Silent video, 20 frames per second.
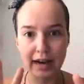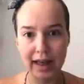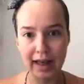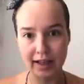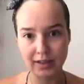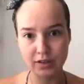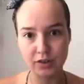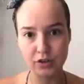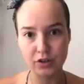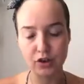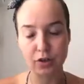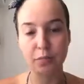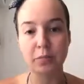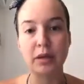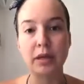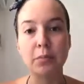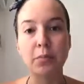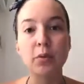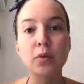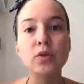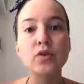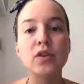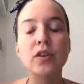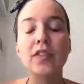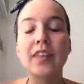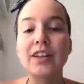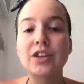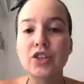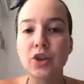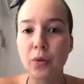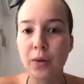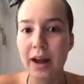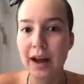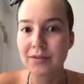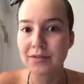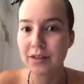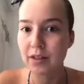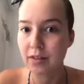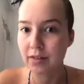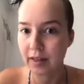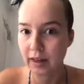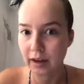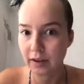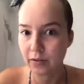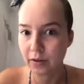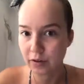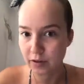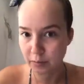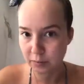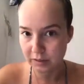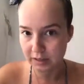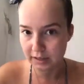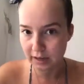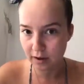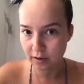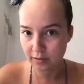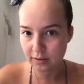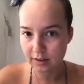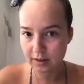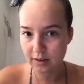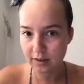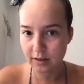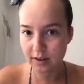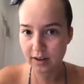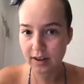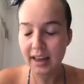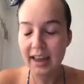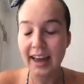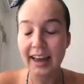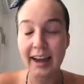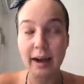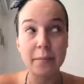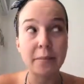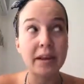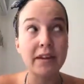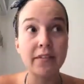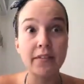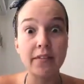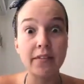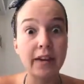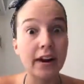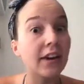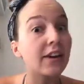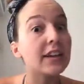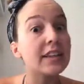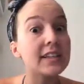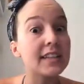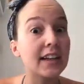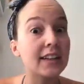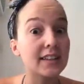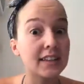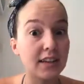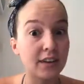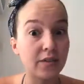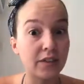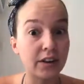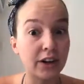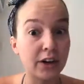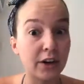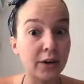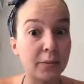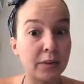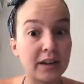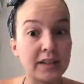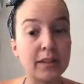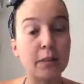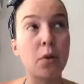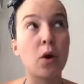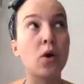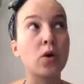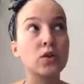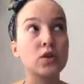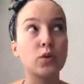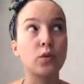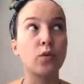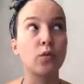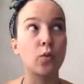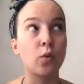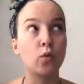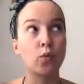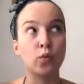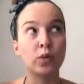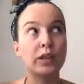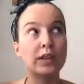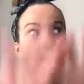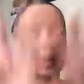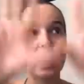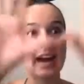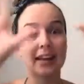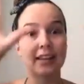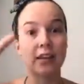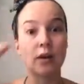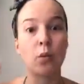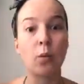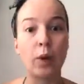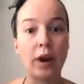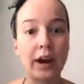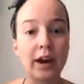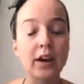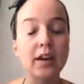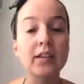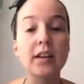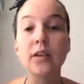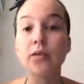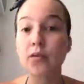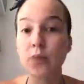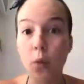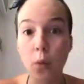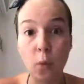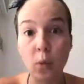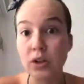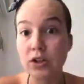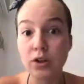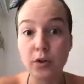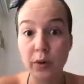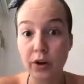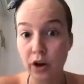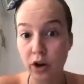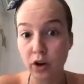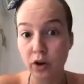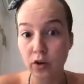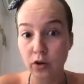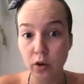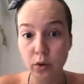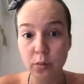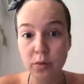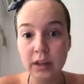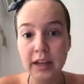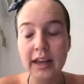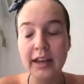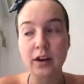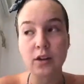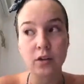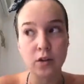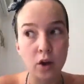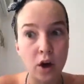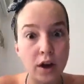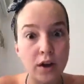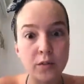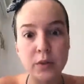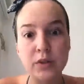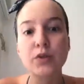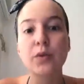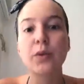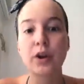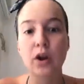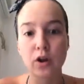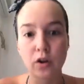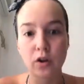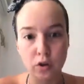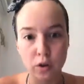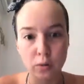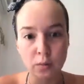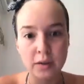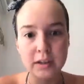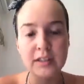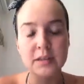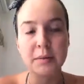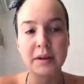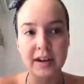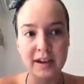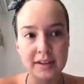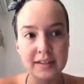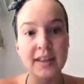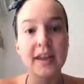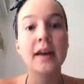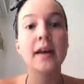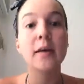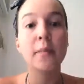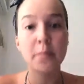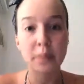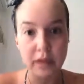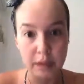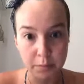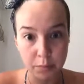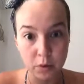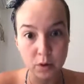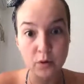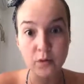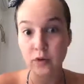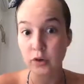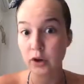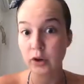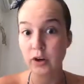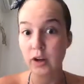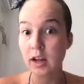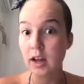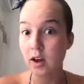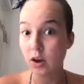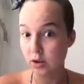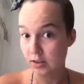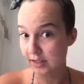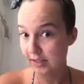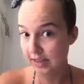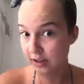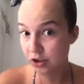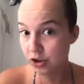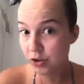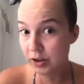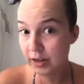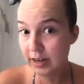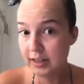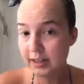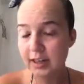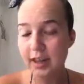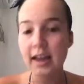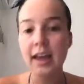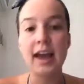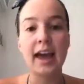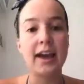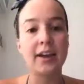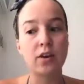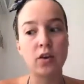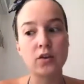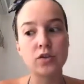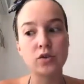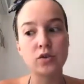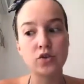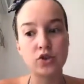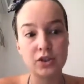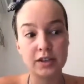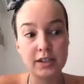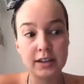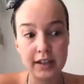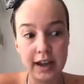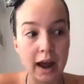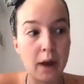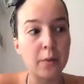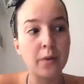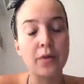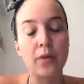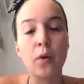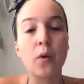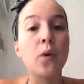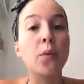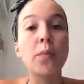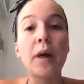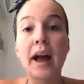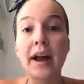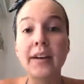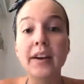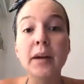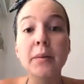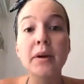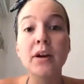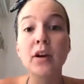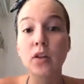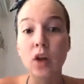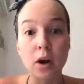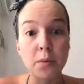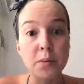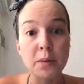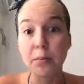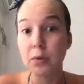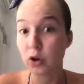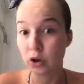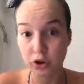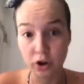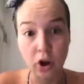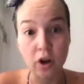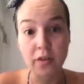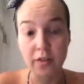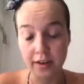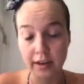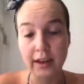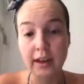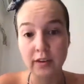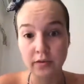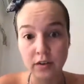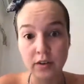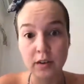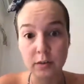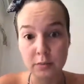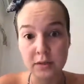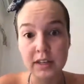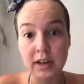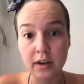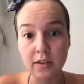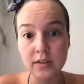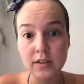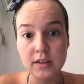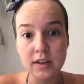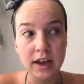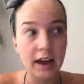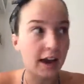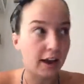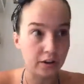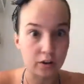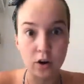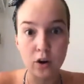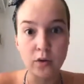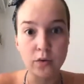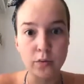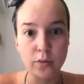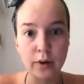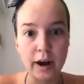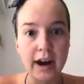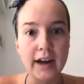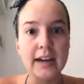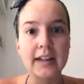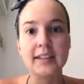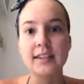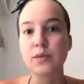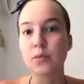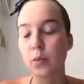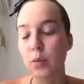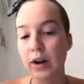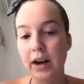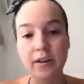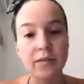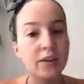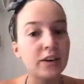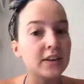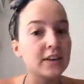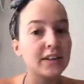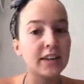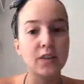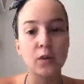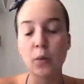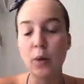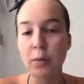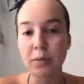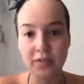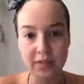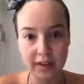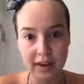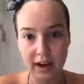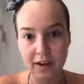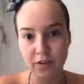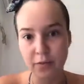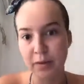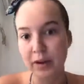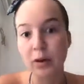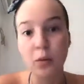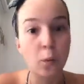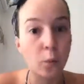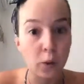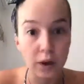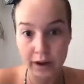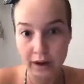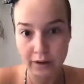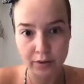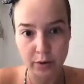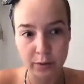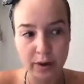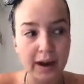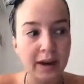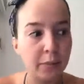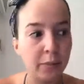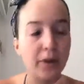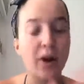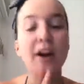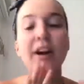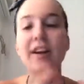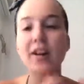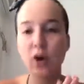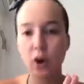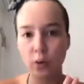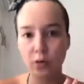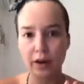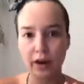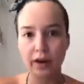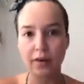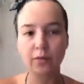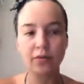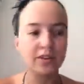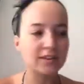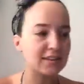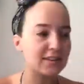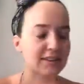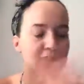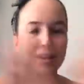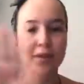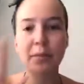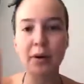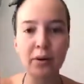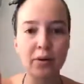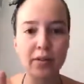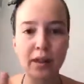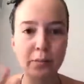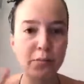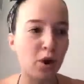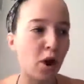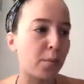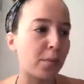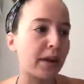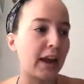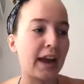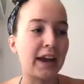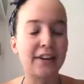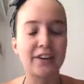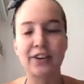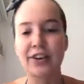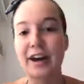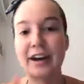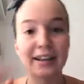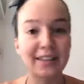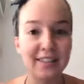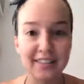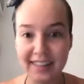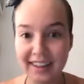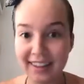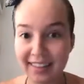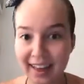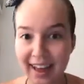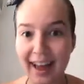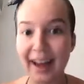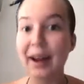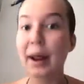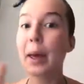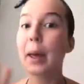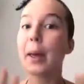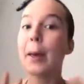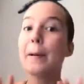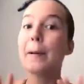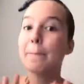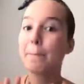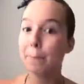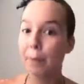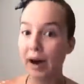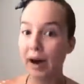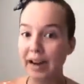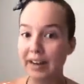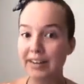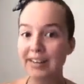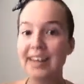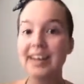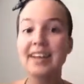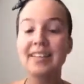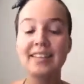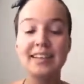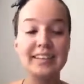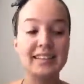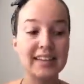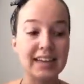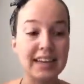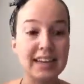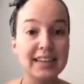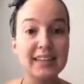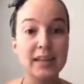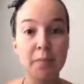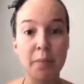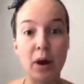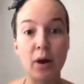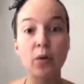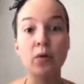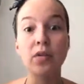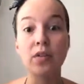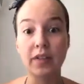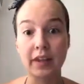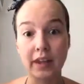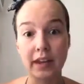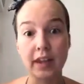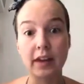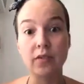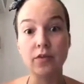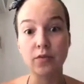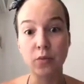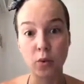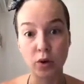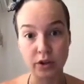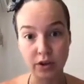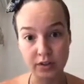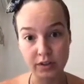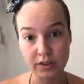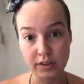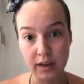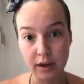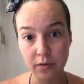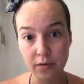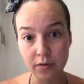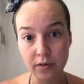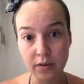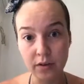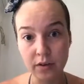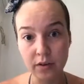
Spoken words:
answers on people so that they don't have to think for themselves. And I'm being very sensitive here because I'm also really highly aware of what's going on globally. And a lot of what's going on globally is because people for centuries, and also just now with the whole pandemic, a lot of people are not thinking for themselves at all, right? It's whatever is at the whim of the government, whatever, right? And we're not going to go there. This isn't about like propaganda or anything like that. But this is about thinking for yourself.